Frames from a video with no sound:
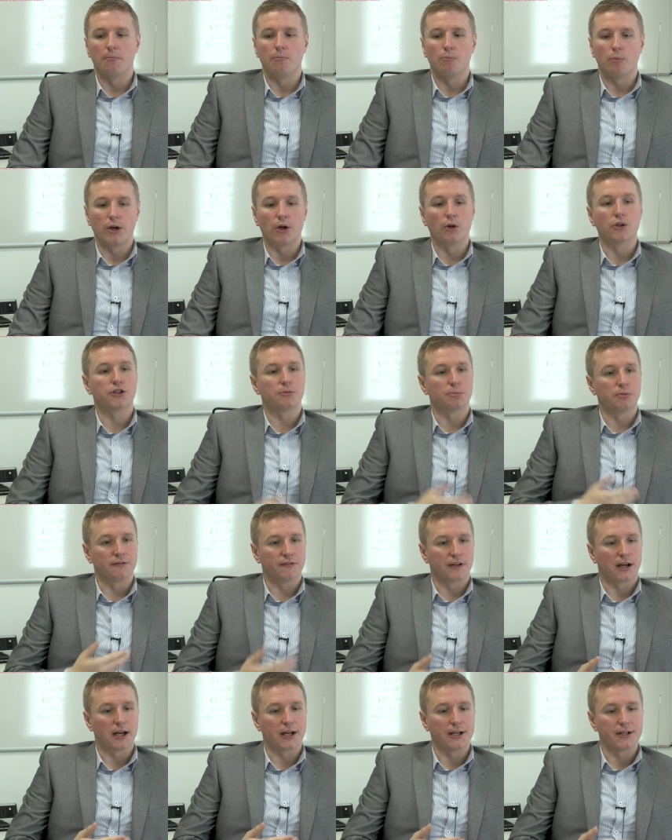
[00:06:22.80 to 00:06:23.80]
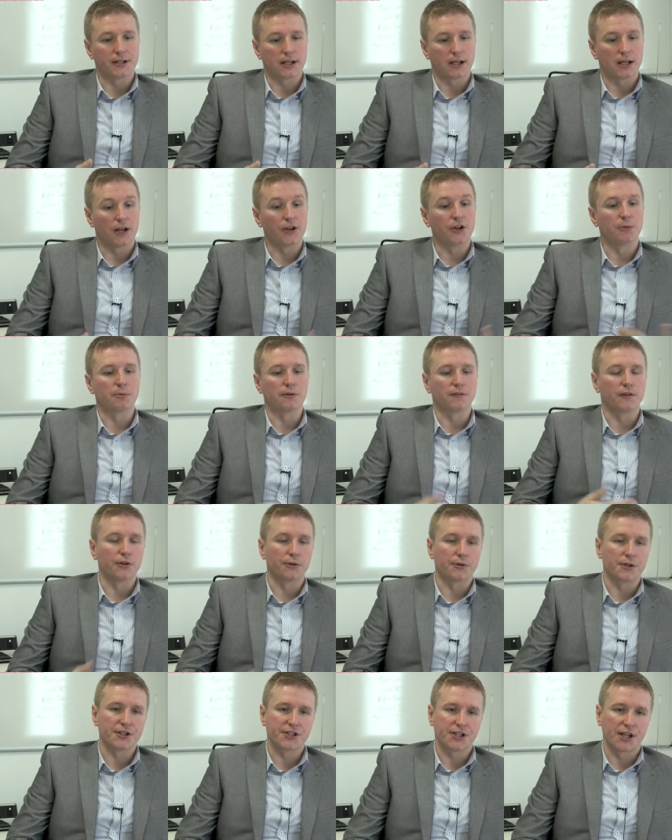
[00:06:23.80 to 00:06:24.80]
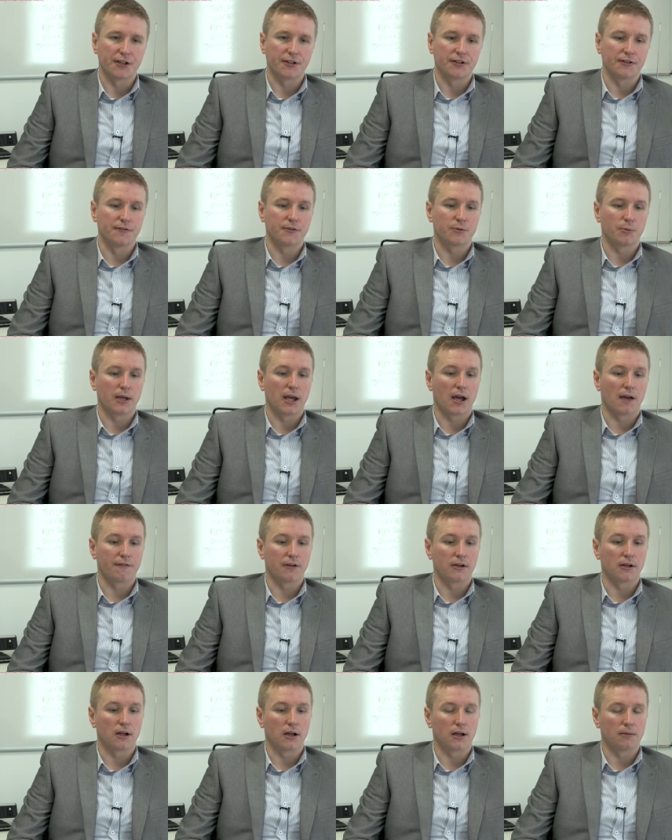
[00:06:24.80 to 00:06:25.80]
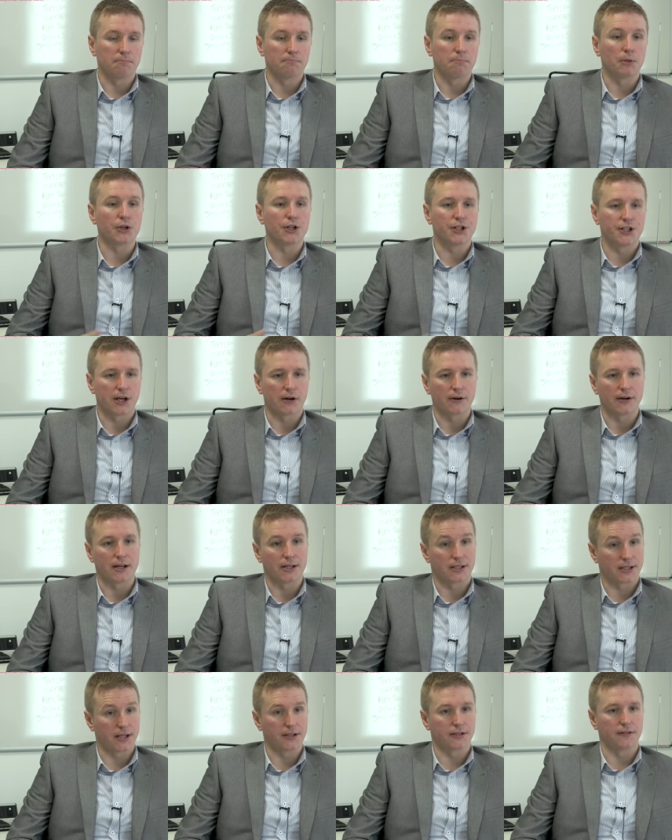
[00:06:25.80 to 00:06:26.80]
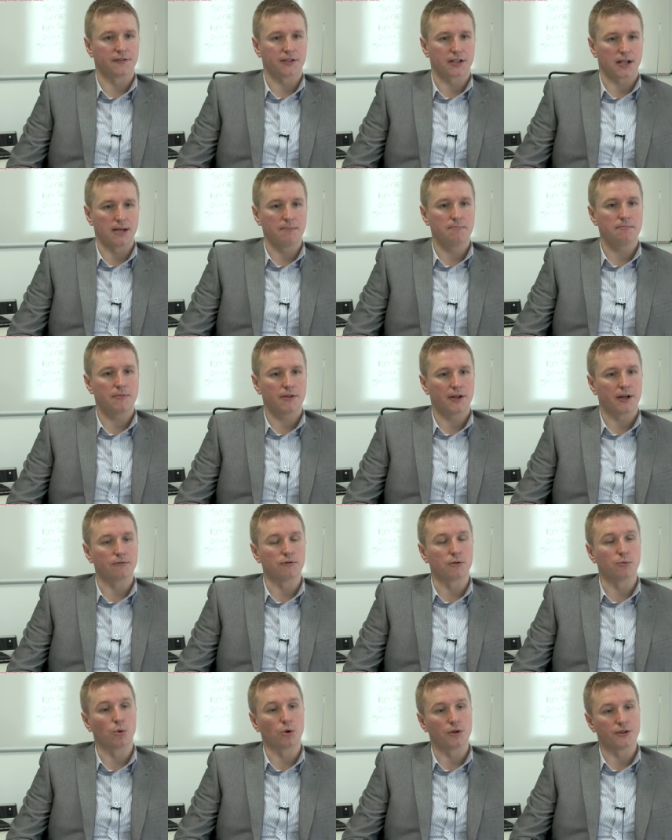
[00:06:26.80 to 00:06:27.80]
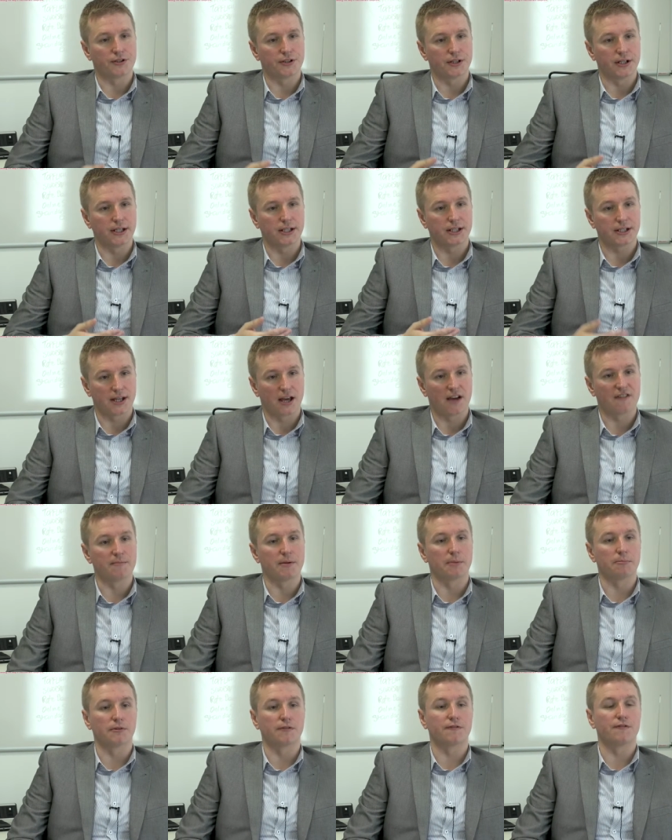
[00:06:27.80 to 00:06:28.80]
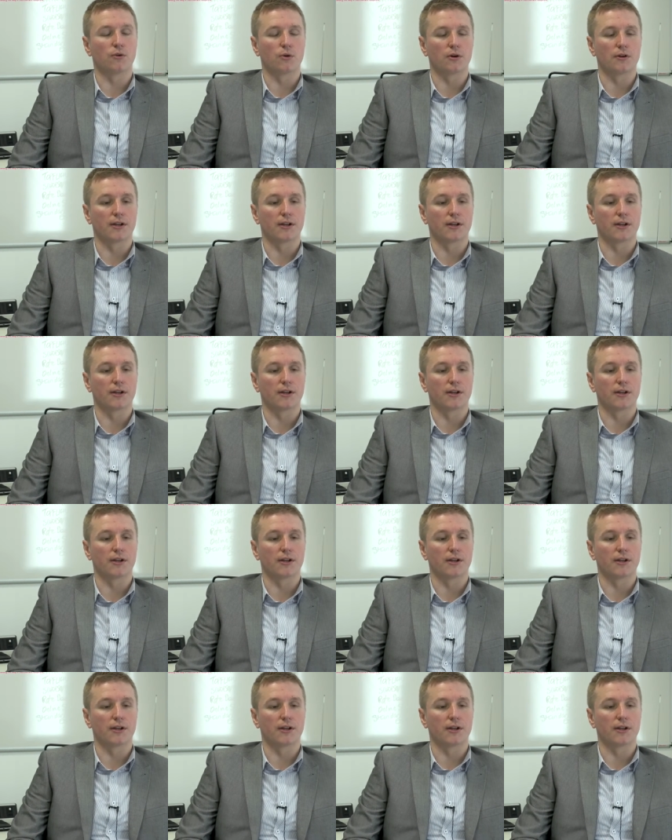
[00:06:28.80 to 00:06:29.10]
We also provide a number of other incentives. We have a monetary incentive scheme that rewards the staff member for